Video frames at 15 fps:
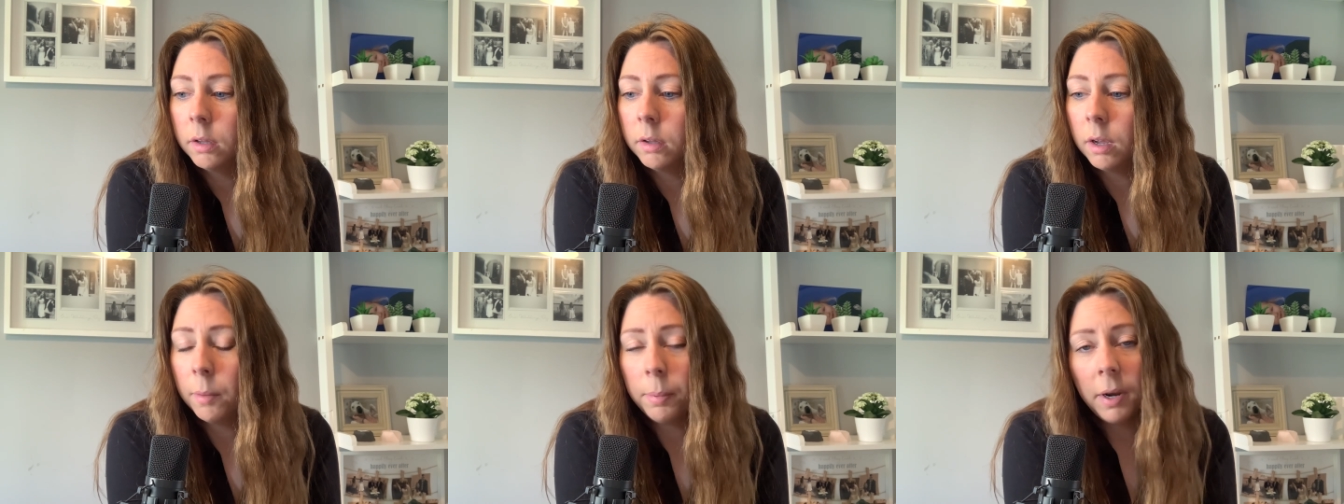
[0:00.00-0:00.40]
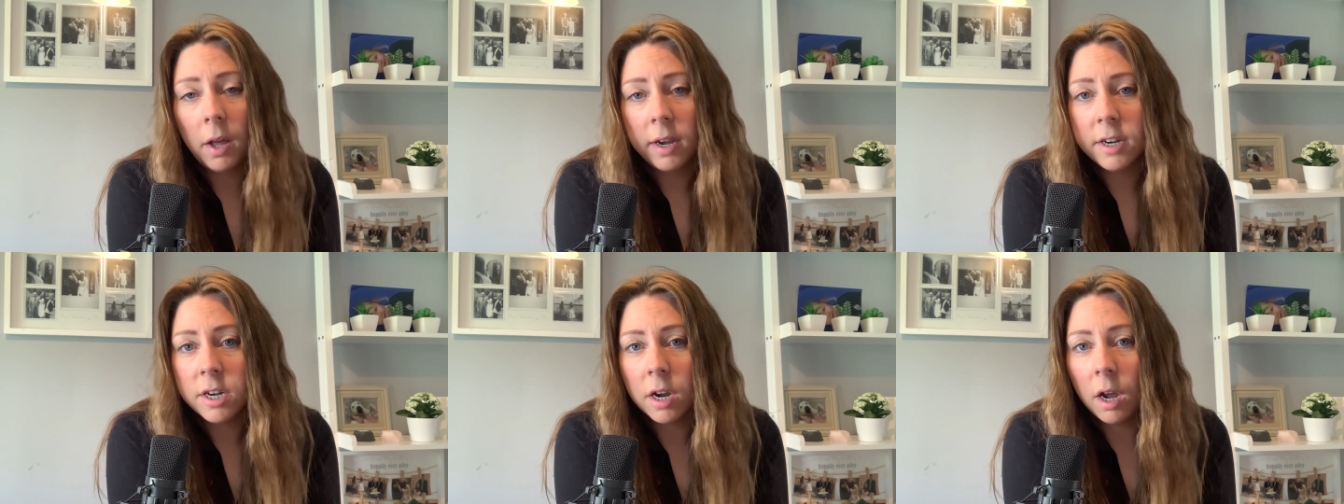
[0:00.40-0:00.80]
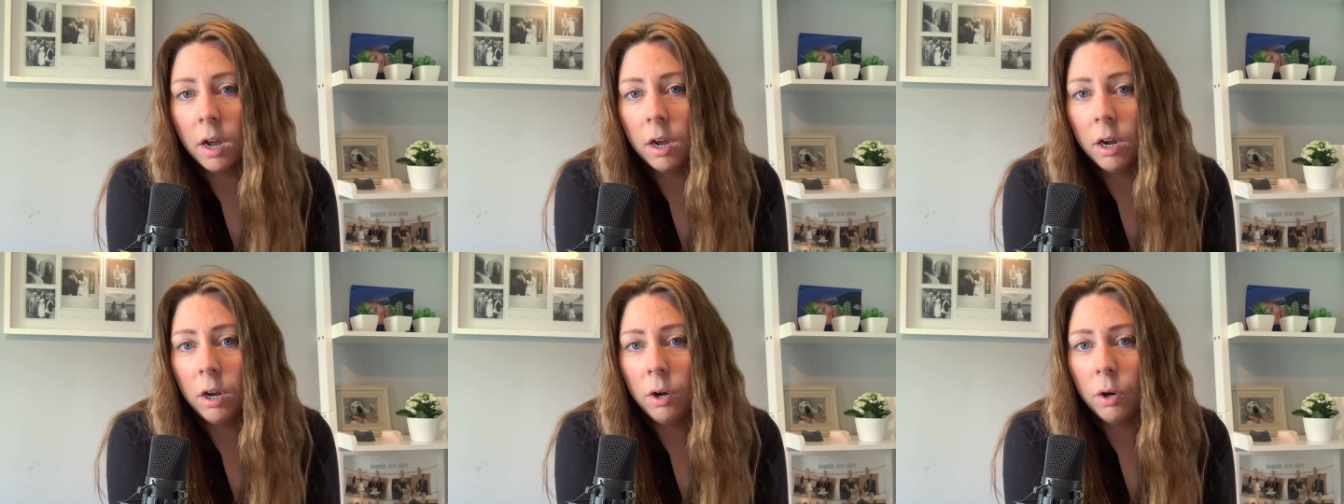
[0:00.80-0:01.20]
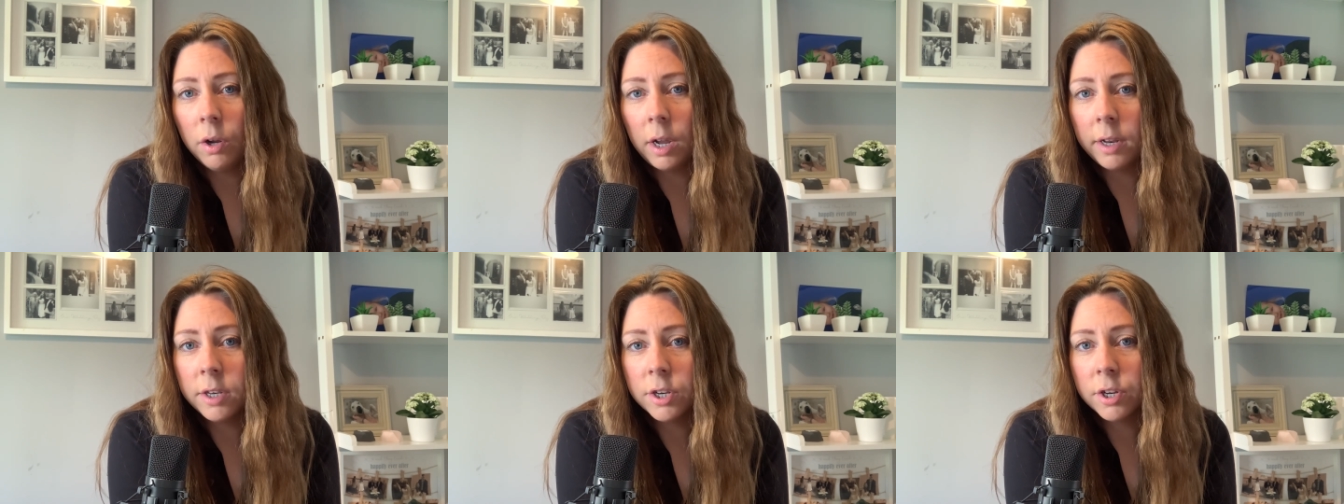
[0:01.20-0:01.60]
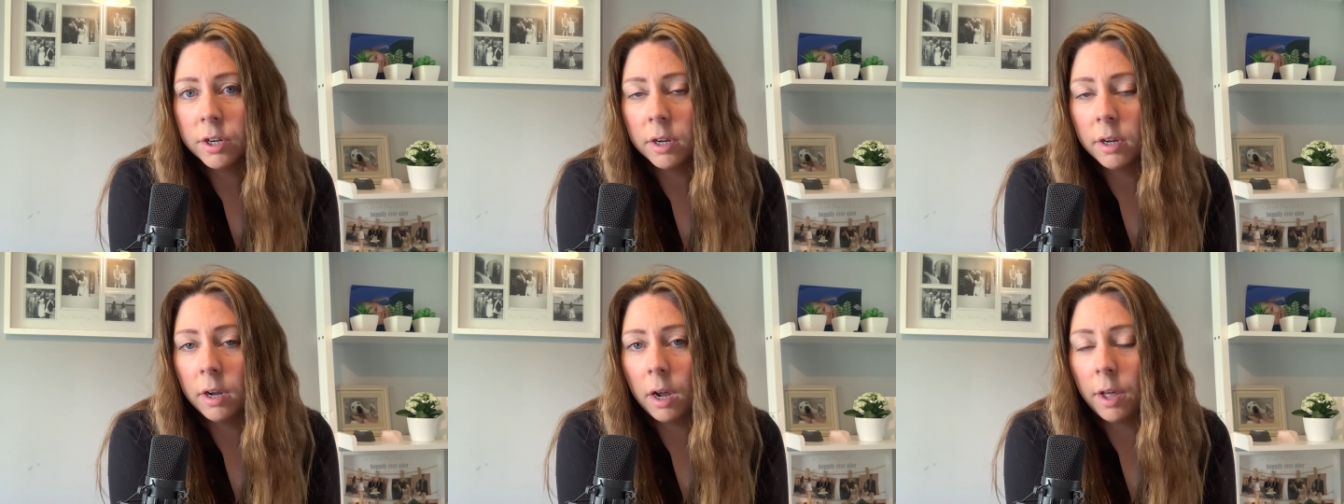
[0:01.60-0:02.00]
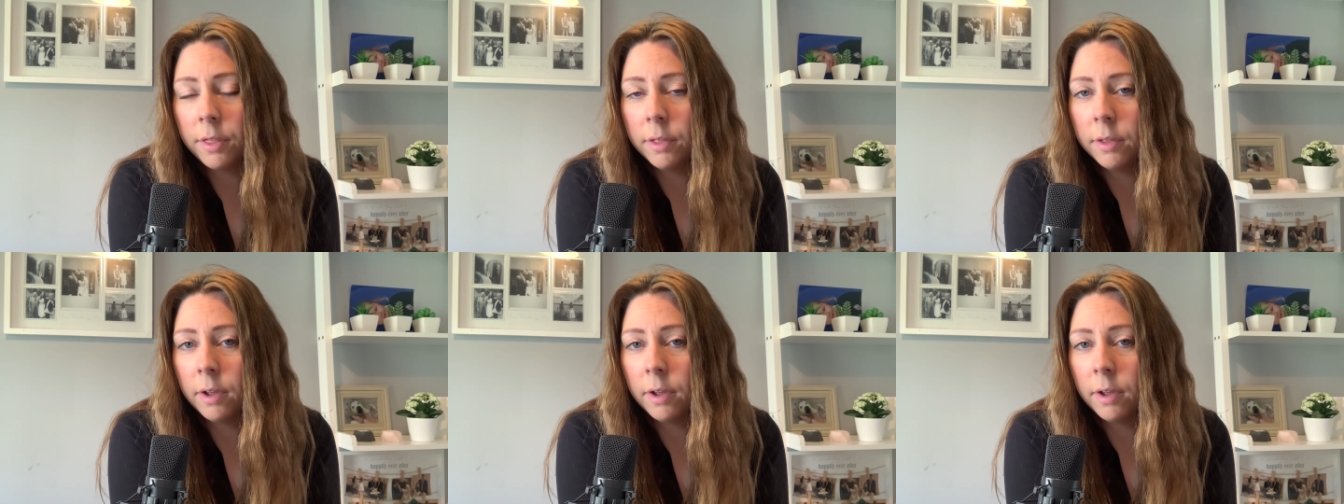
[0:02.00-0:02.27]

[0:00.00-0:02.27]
apply to her and to other,